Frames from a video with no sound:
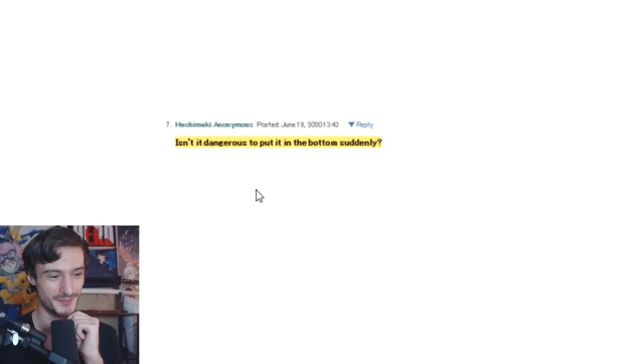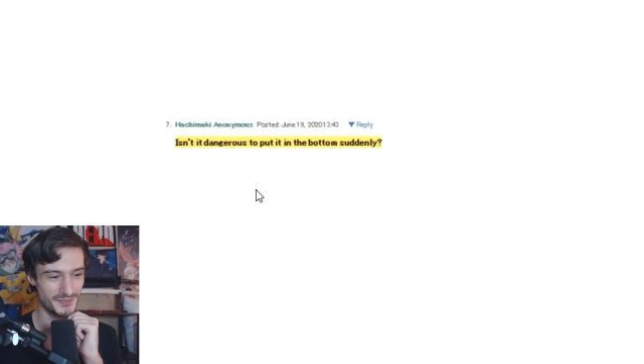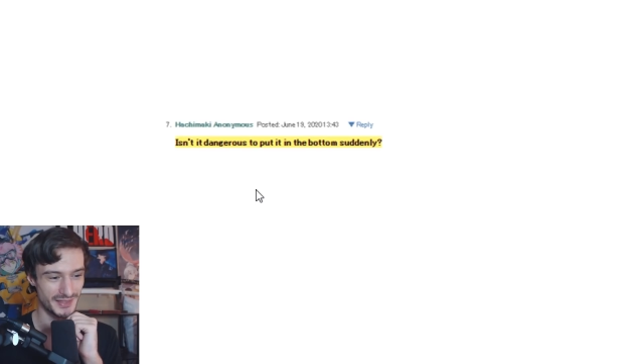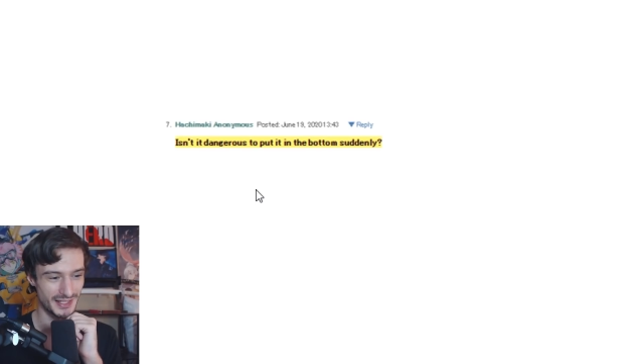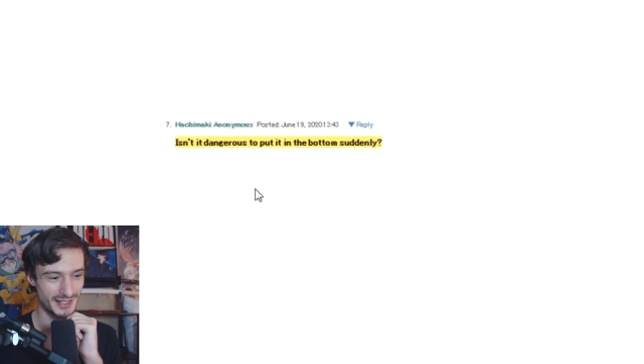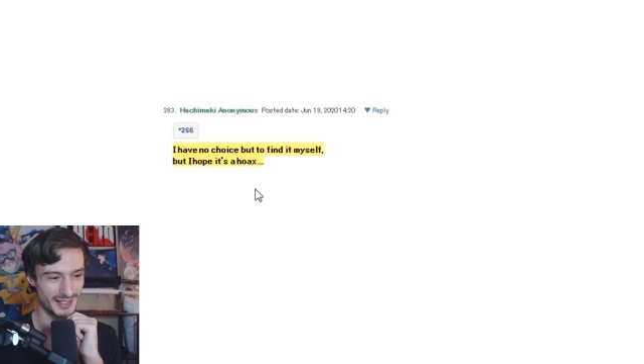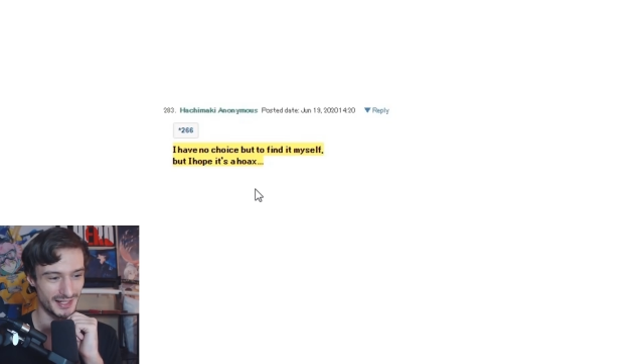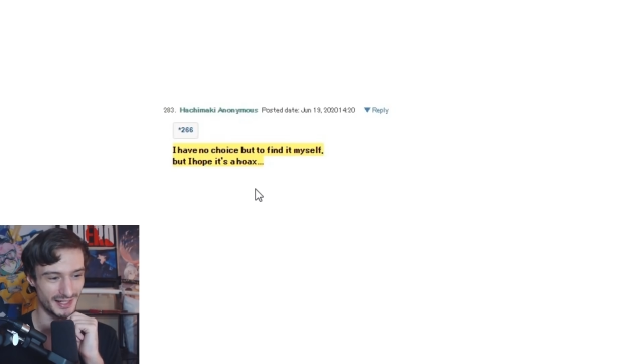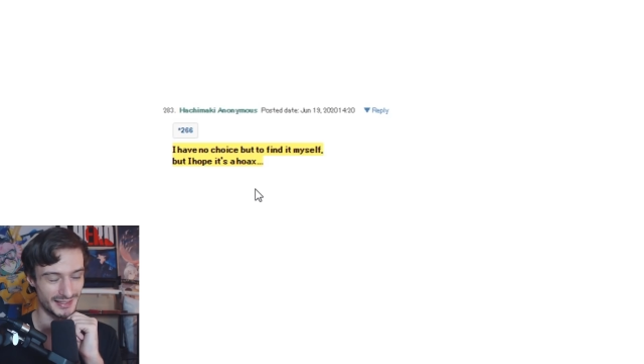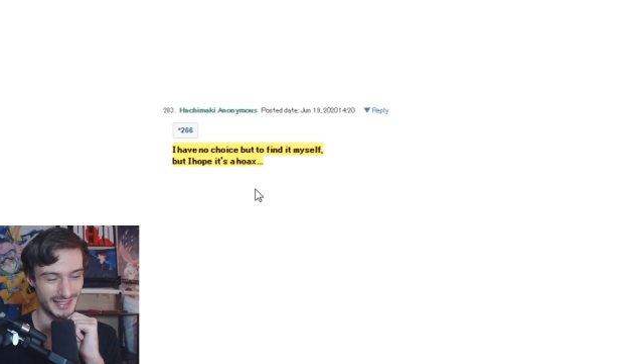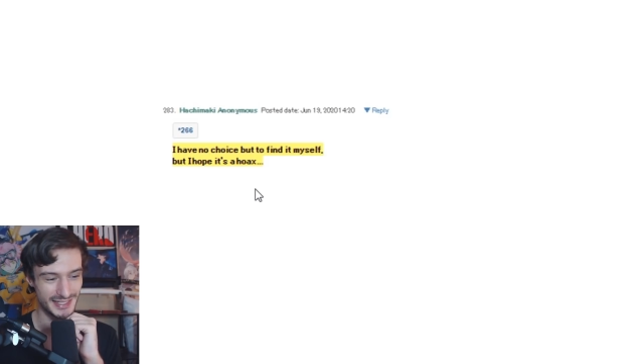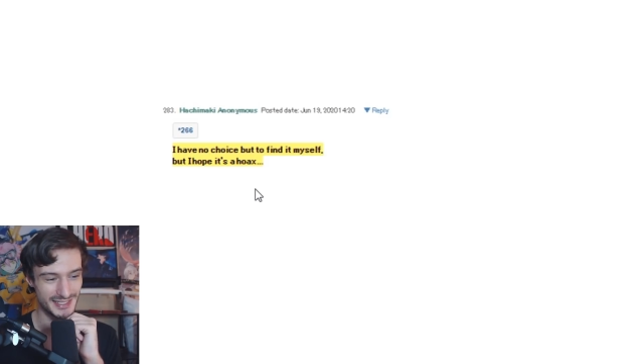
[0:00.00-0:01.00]
And
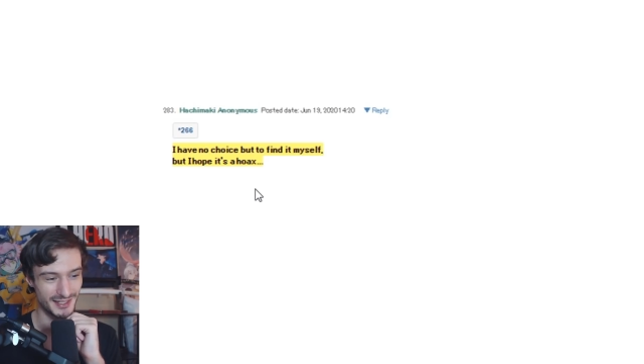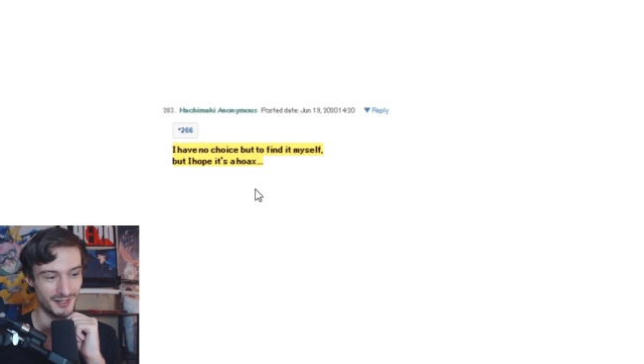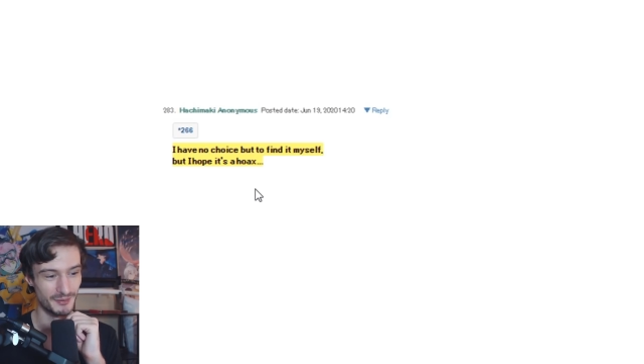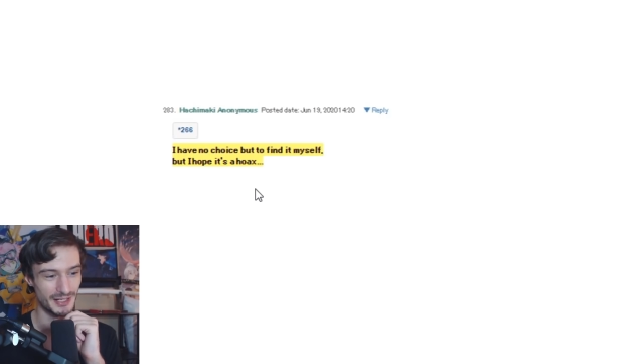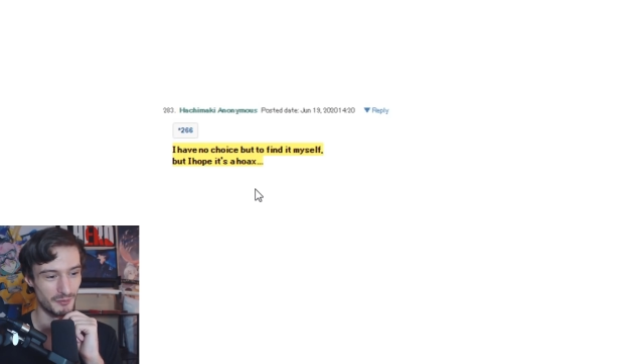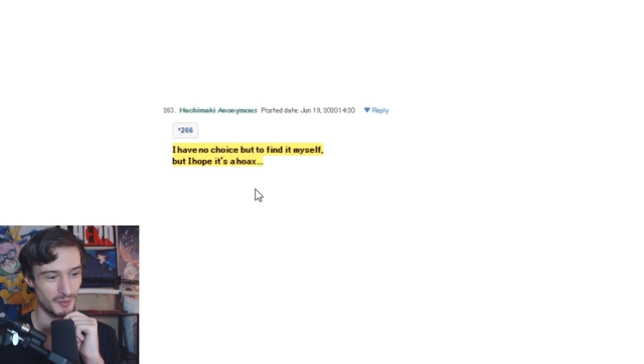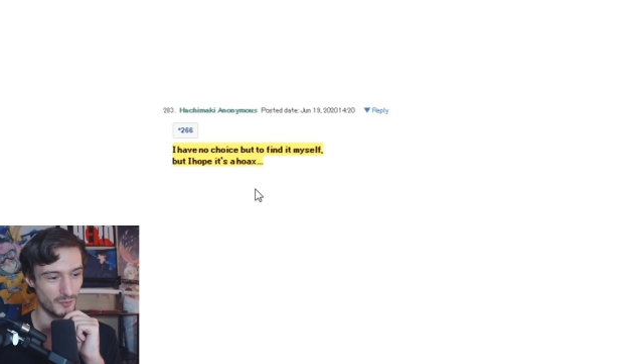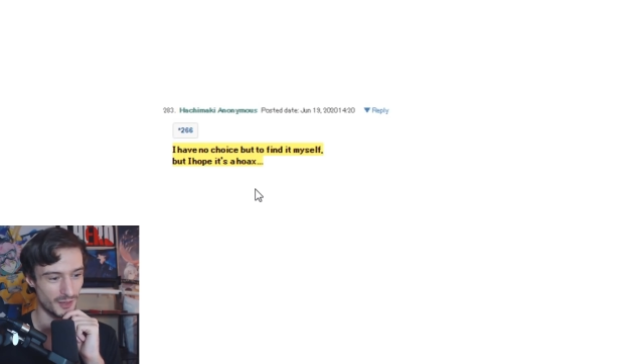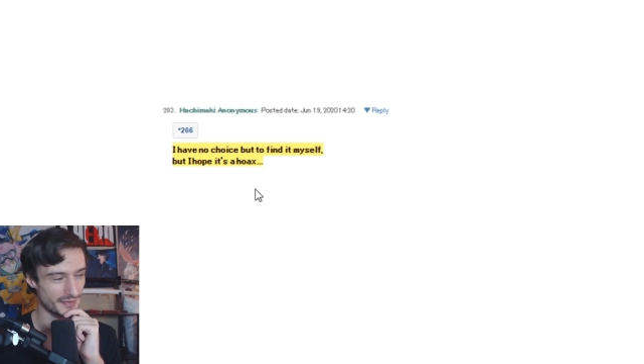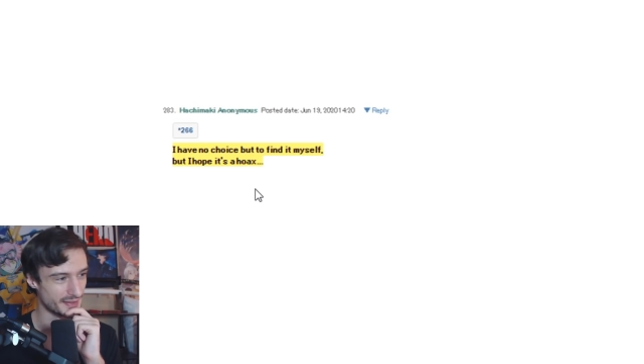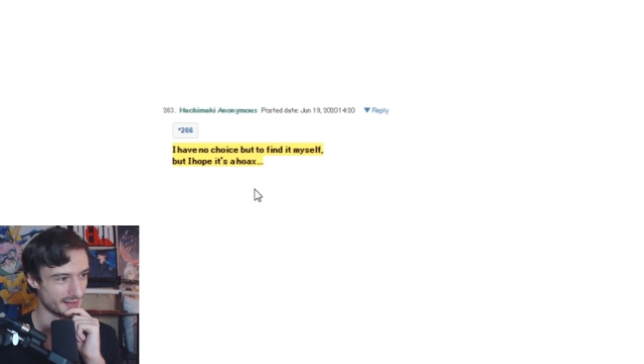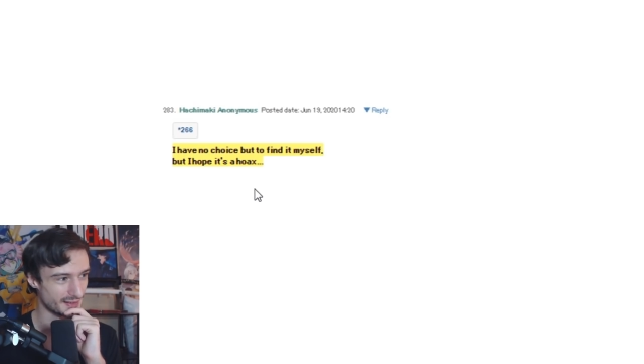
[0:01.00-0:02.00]
next, we got one more, I
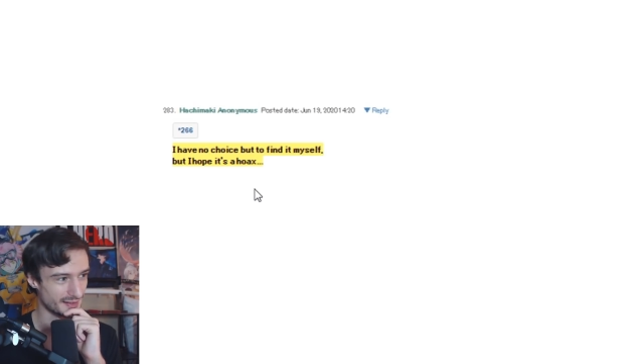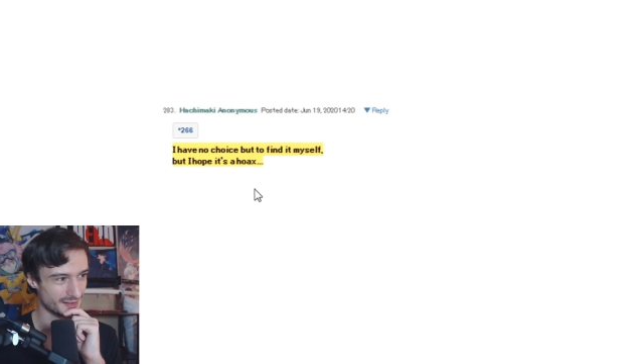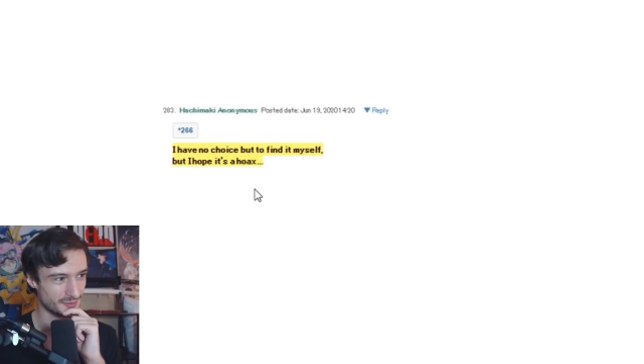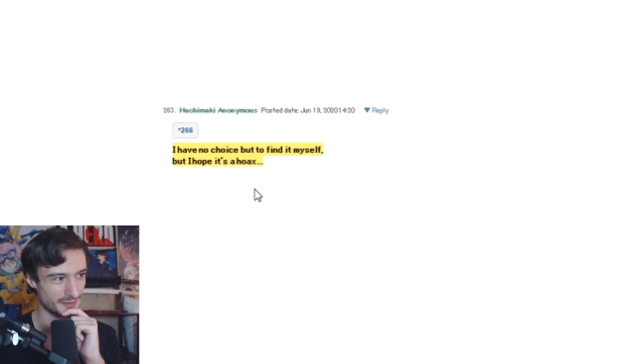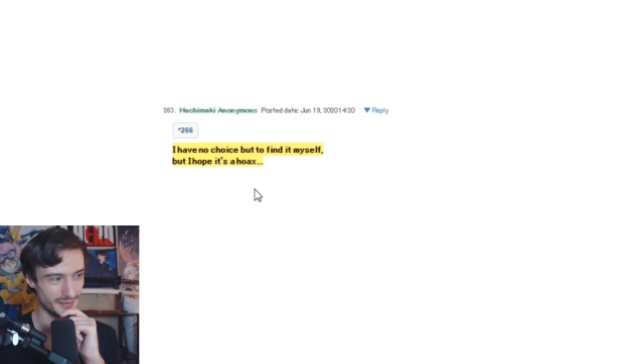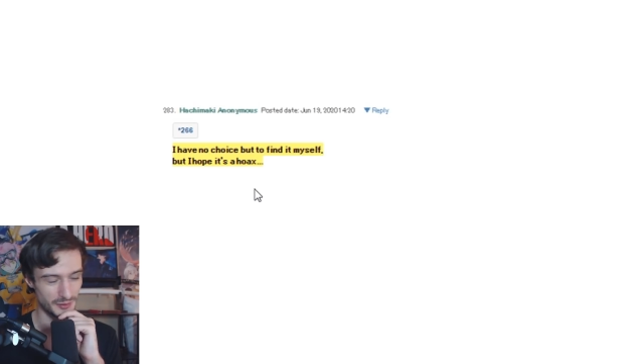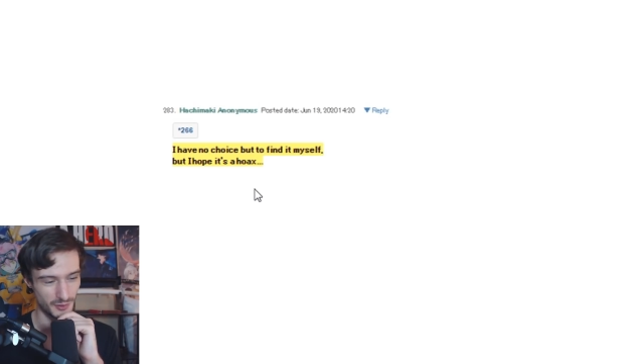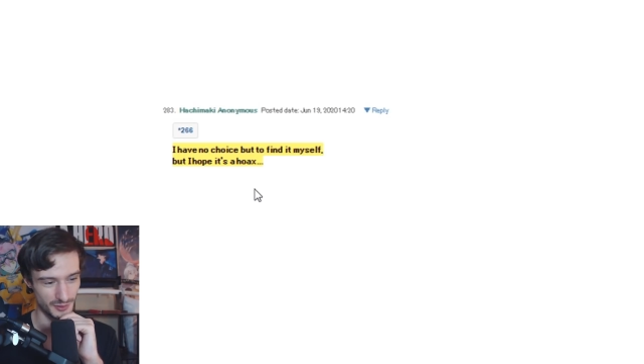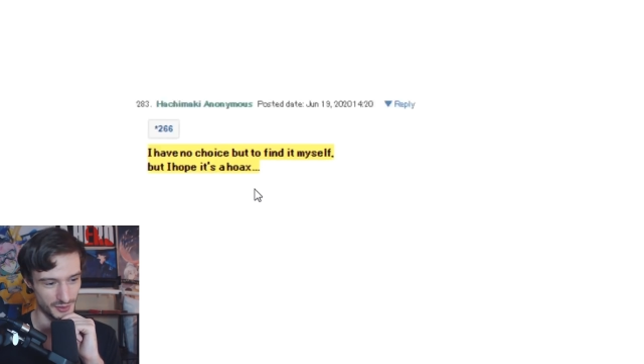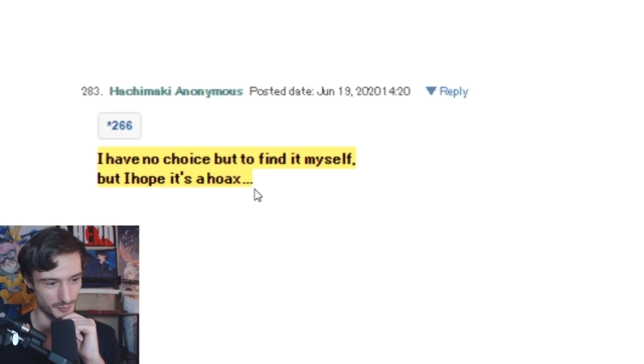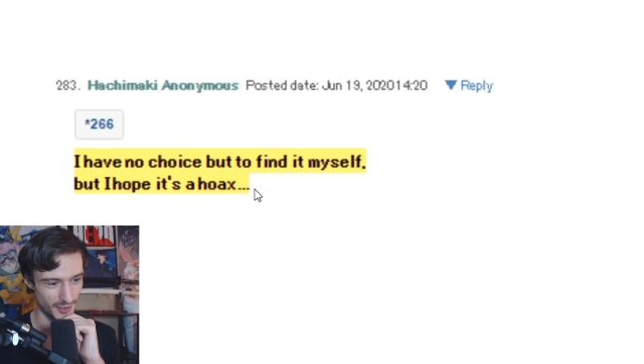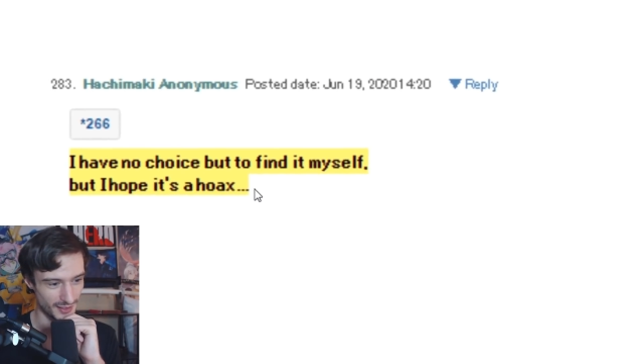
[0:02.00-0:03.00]
think. I think we have one or
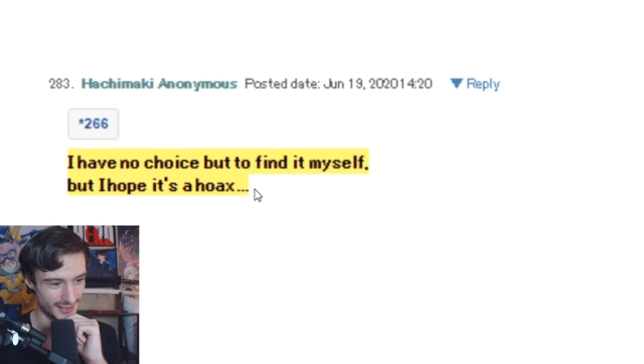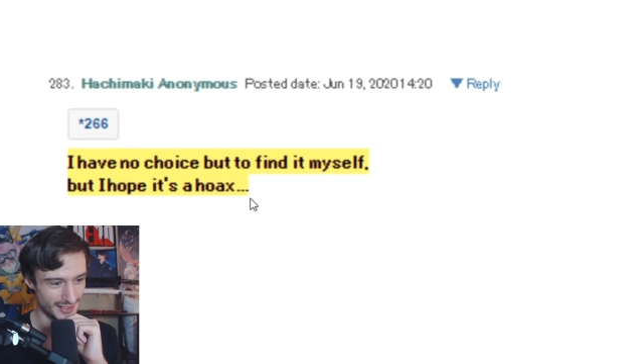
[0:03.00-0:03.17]
two more.